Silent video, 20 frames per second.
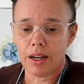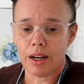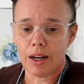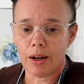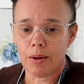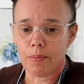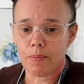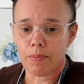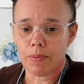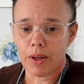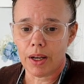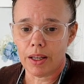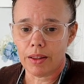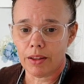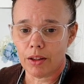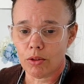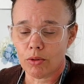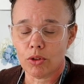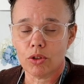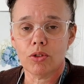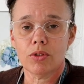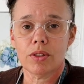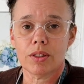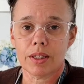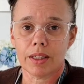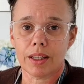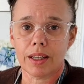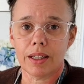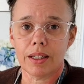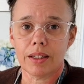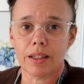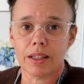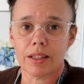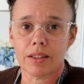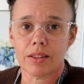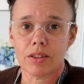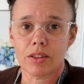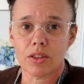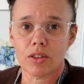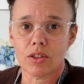and they'll use the cake as
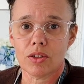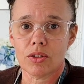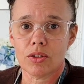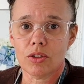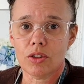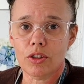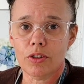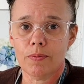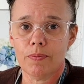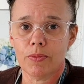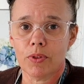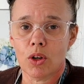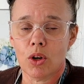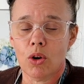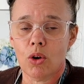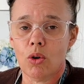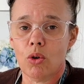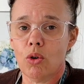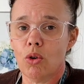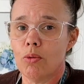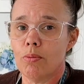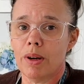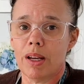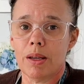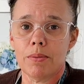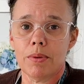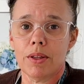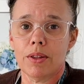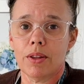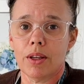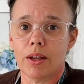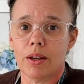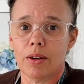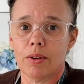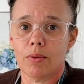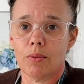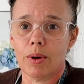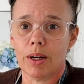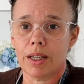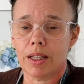the dessert, or maybe
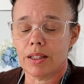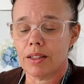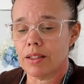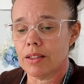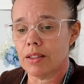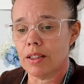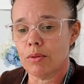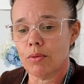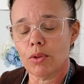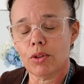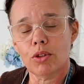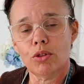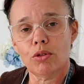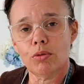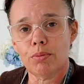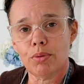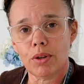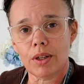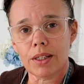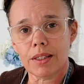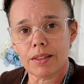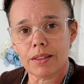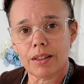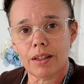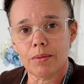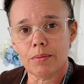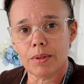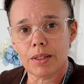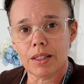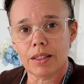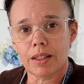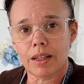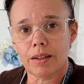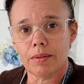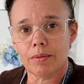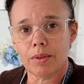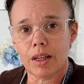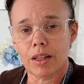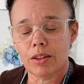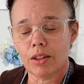they're waiting to see what your price comes in at
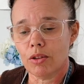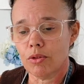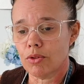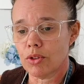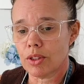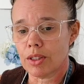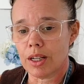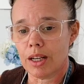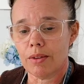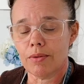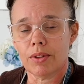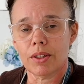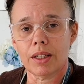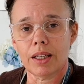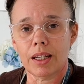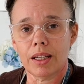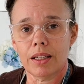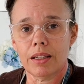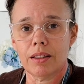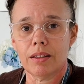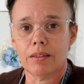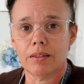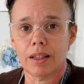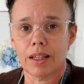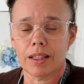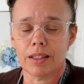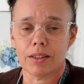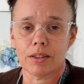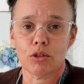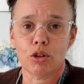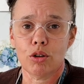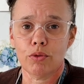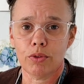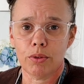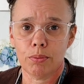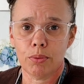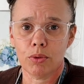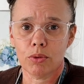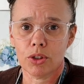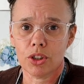and they'll just have the cake as coffee
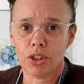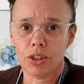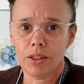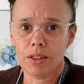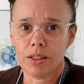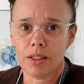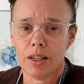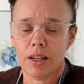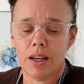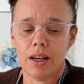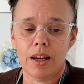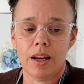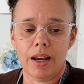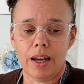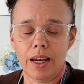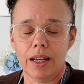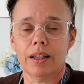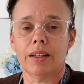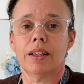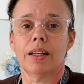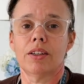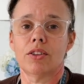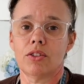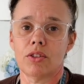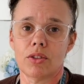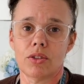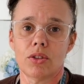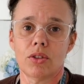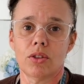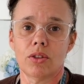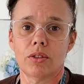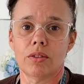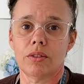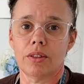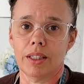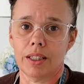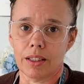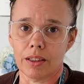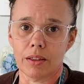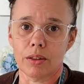portions and get dessert
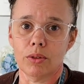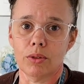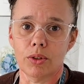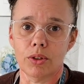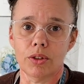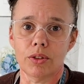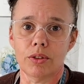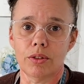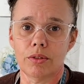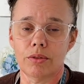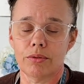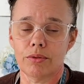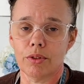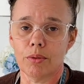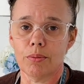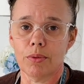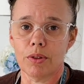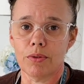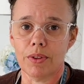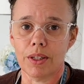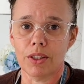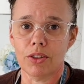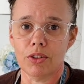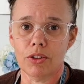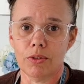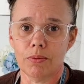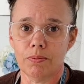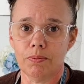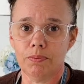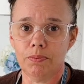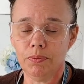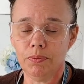included from the venue.